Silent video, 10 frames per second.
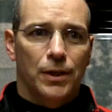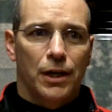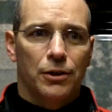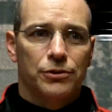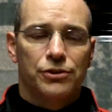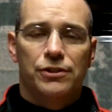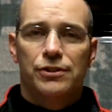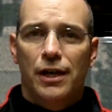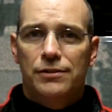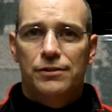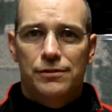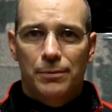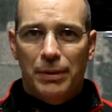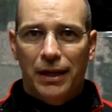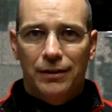our success is
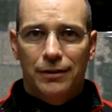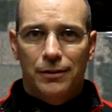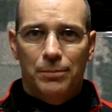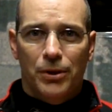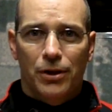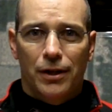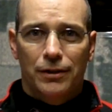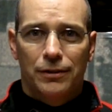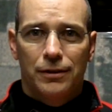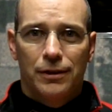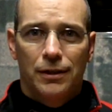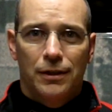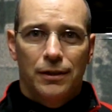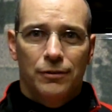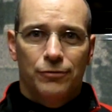dependent upon,
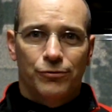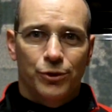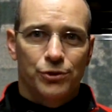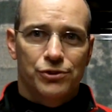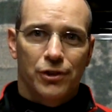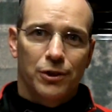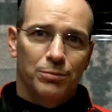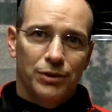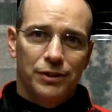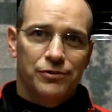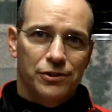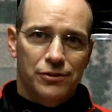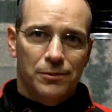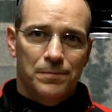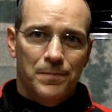first, our belief
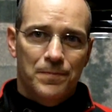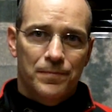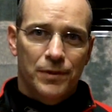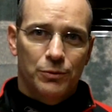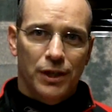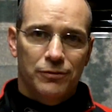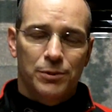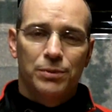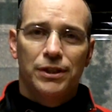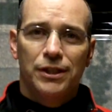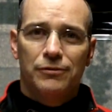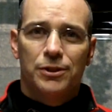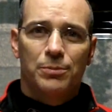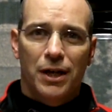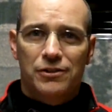system. We have to believe in
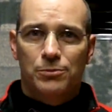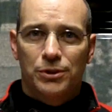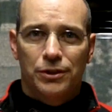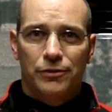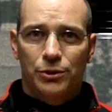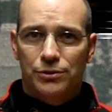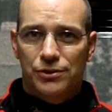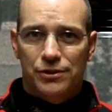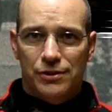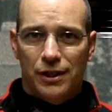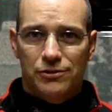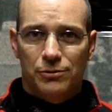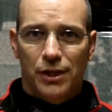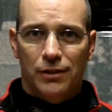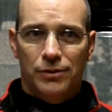the possibility of our own success.
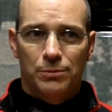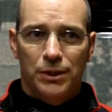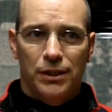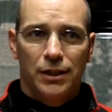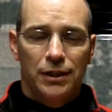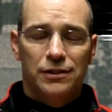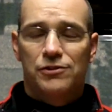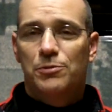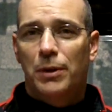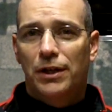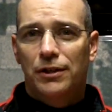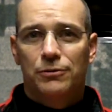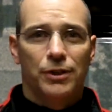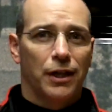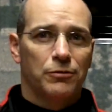We have to be
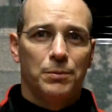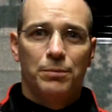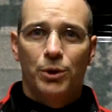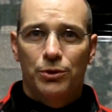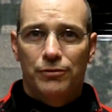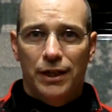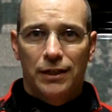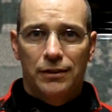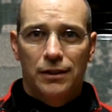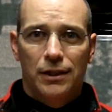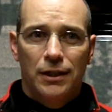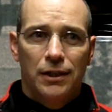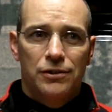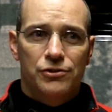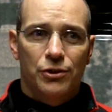inspired, we have to be motivated
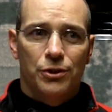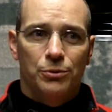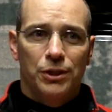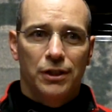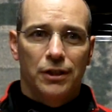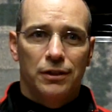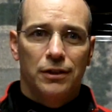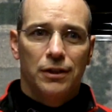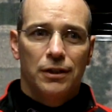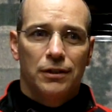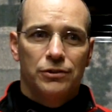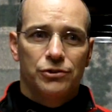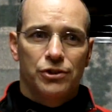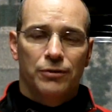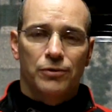so that we can
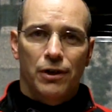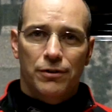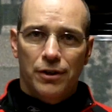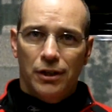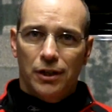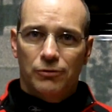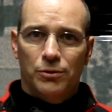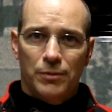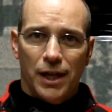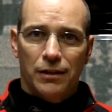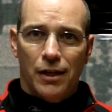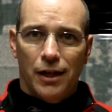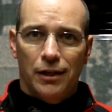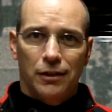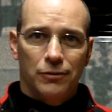shift our thinking from that
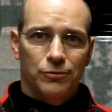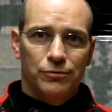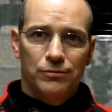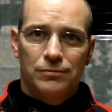negative